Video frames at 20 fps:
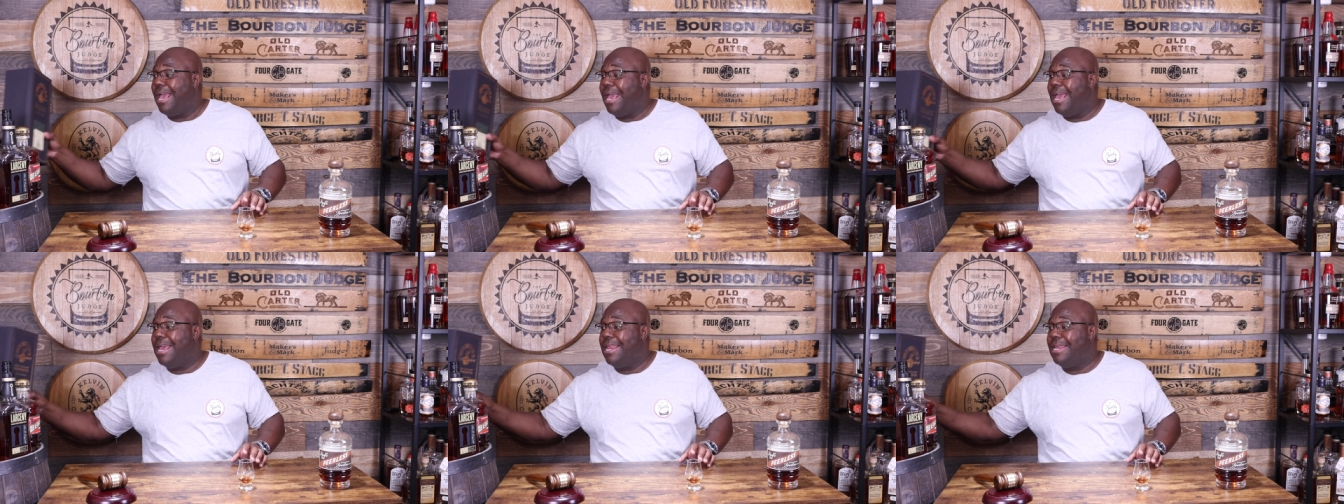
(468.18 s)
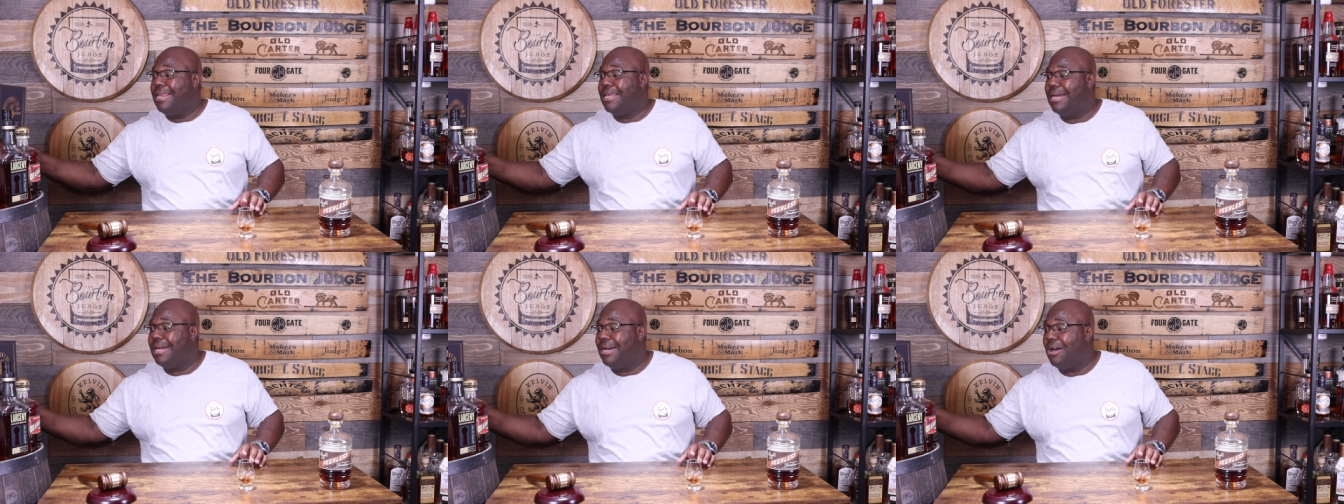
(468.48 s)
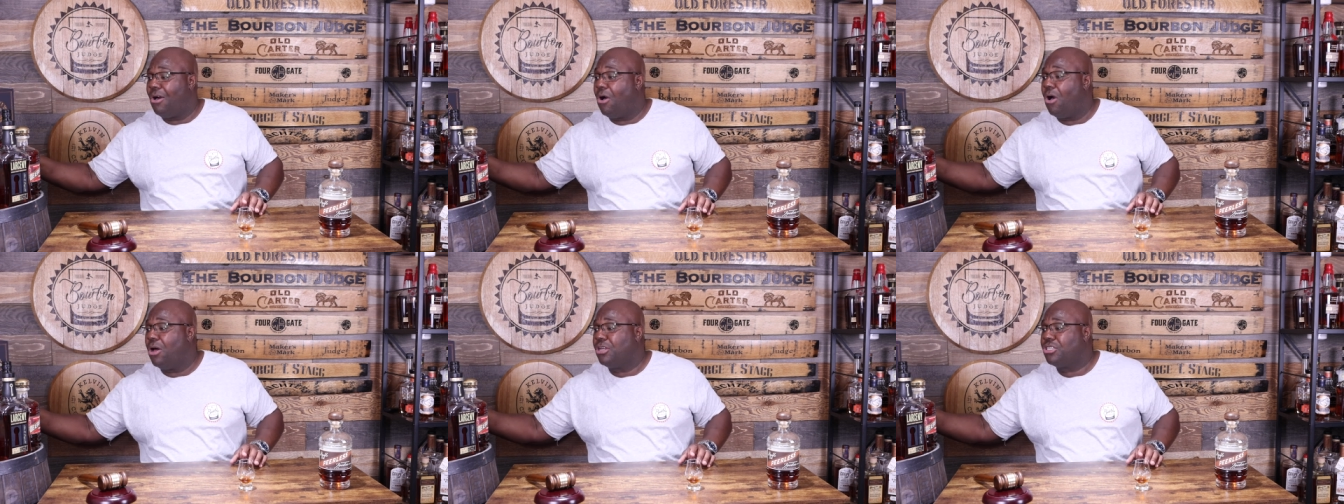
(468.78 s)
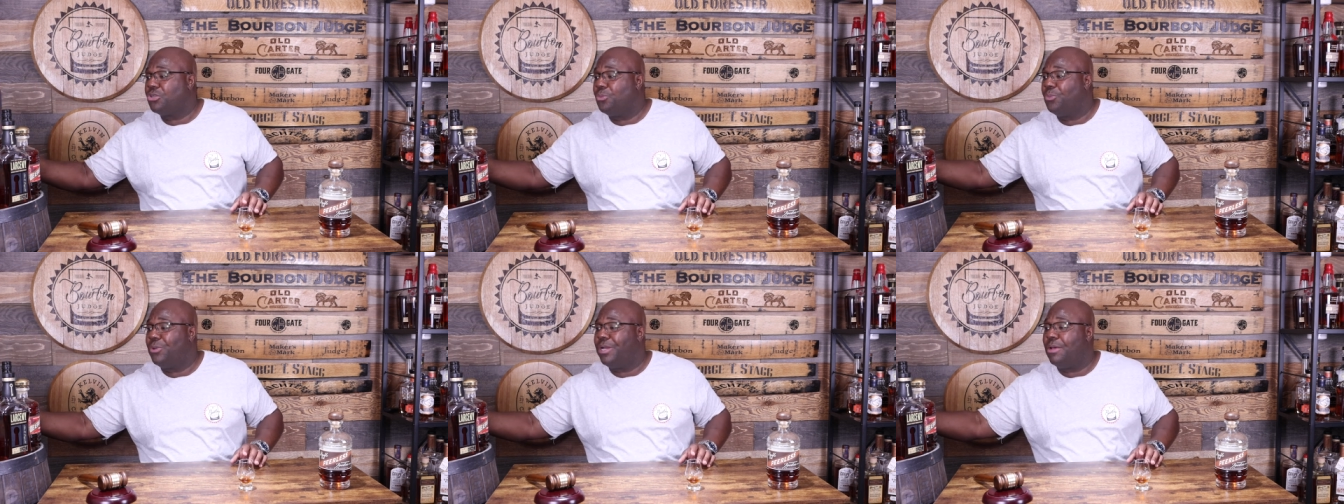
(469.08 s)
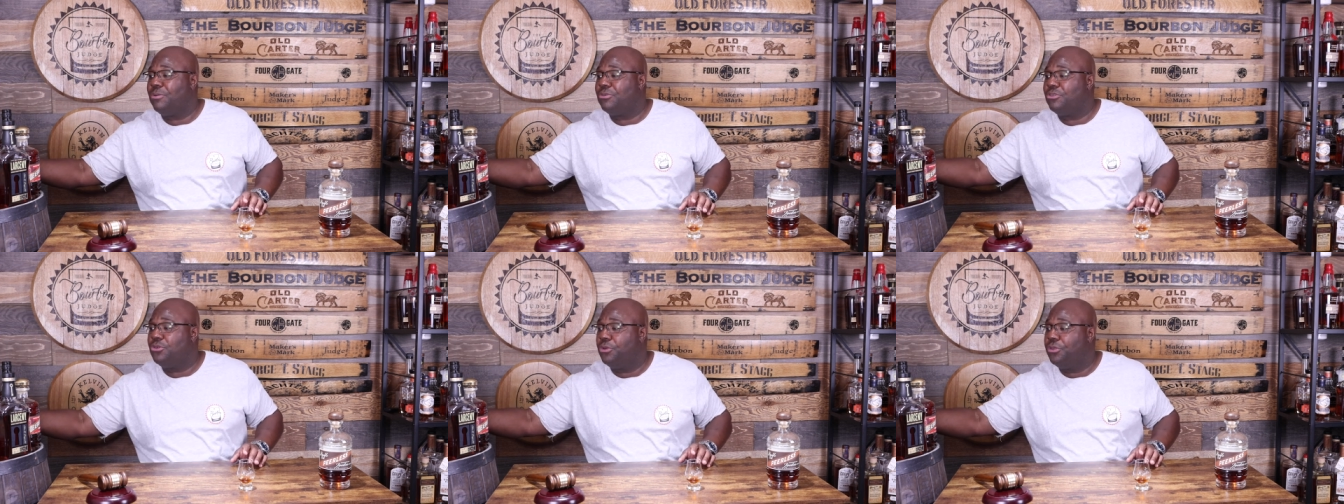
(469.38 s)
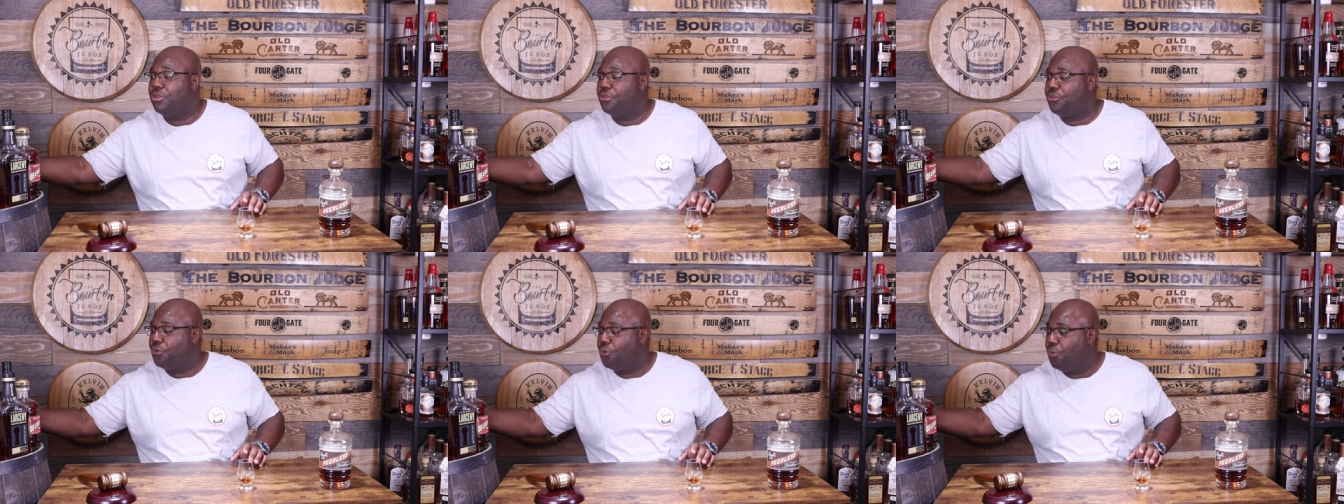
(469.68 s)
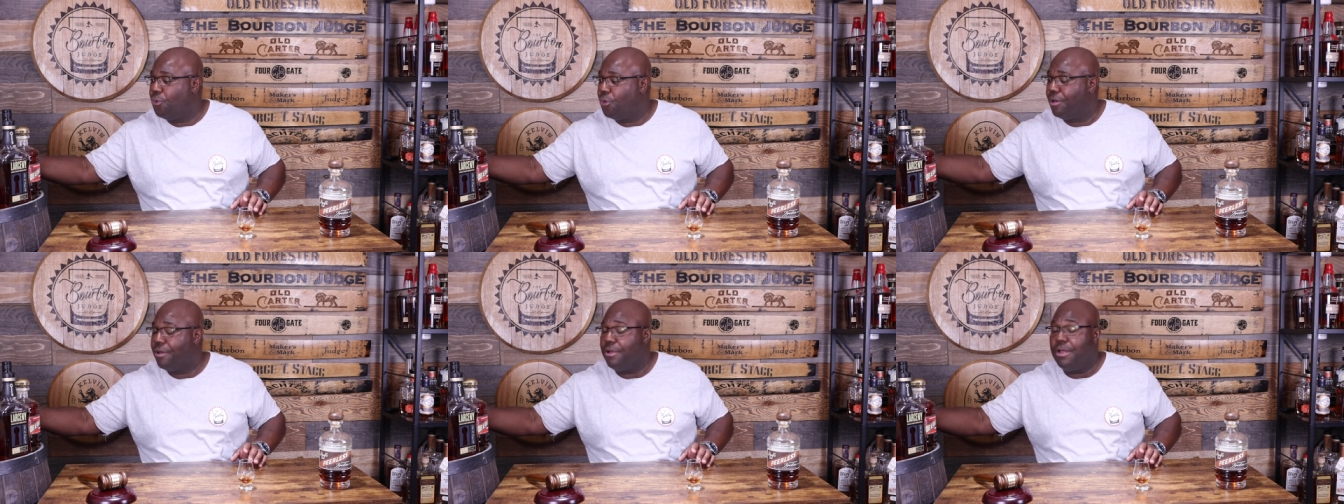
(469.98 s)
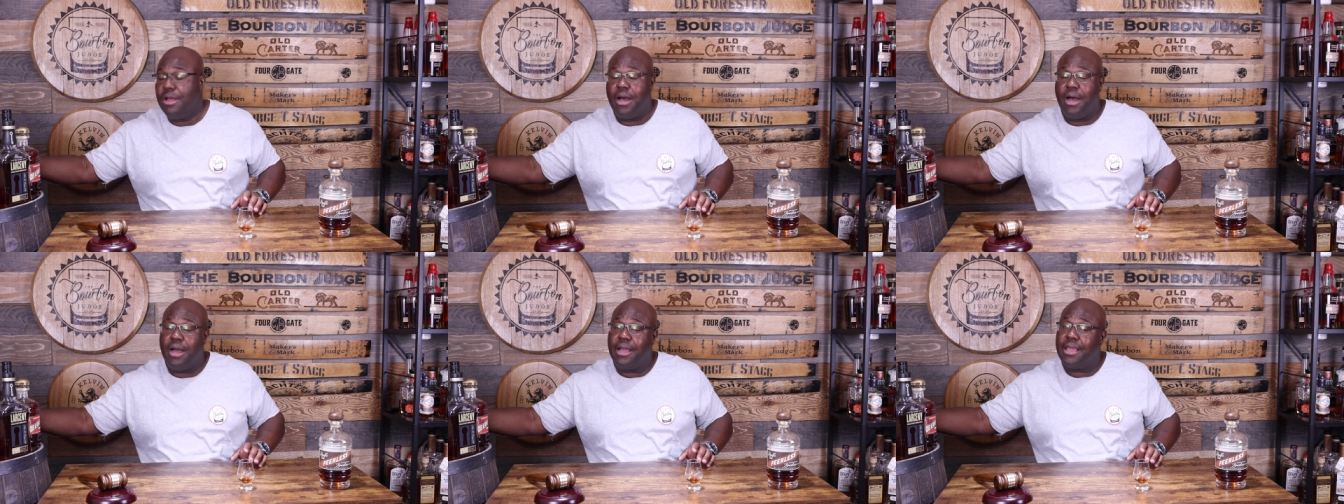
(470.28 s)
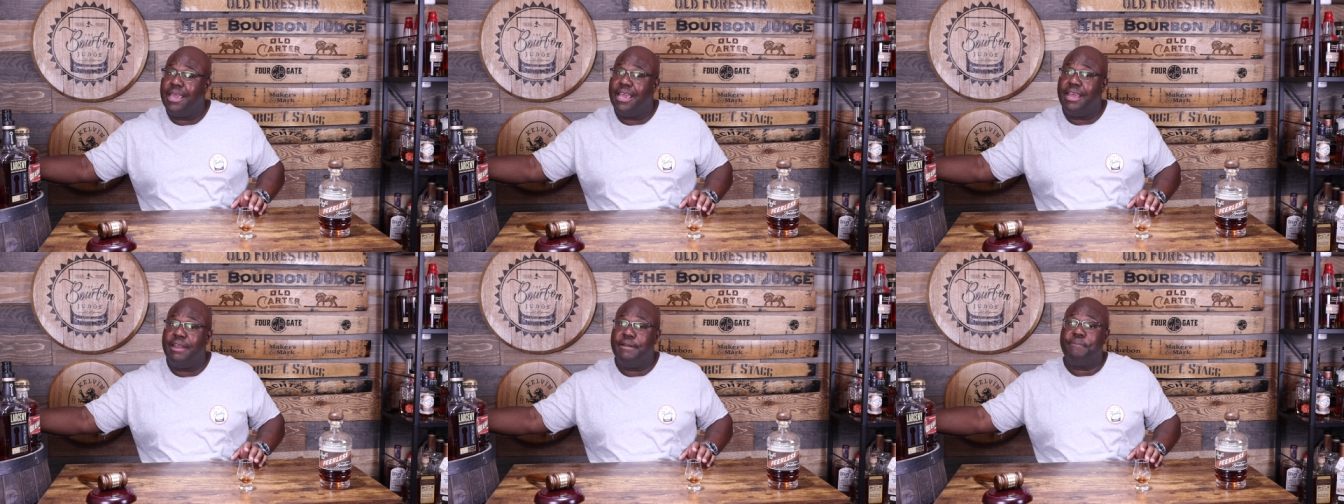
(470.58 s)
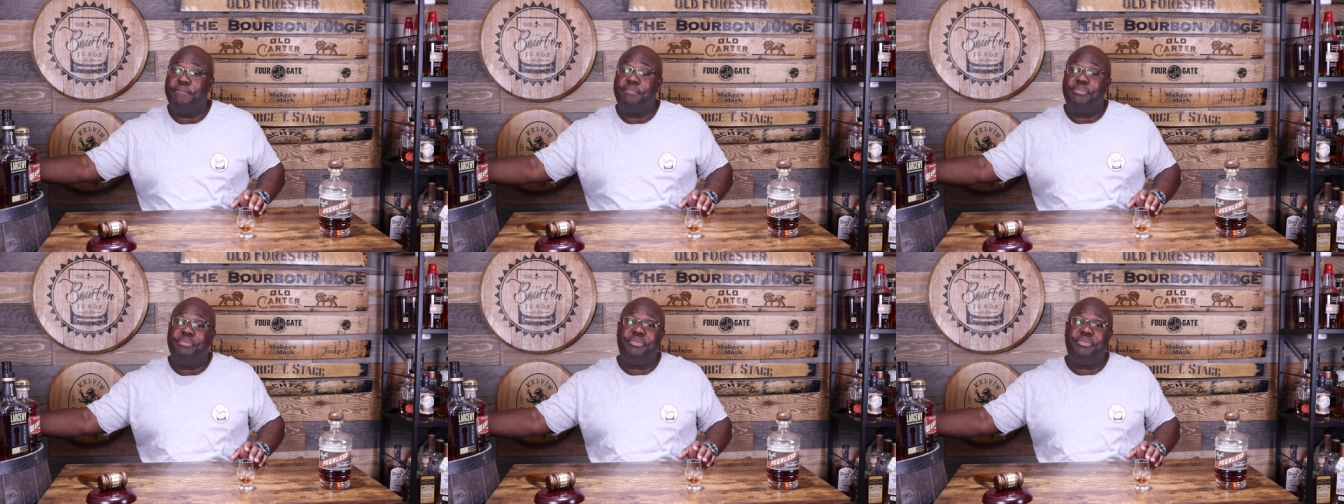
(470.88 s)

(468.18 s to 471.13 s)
And uh, also, when I was doing the tour, again,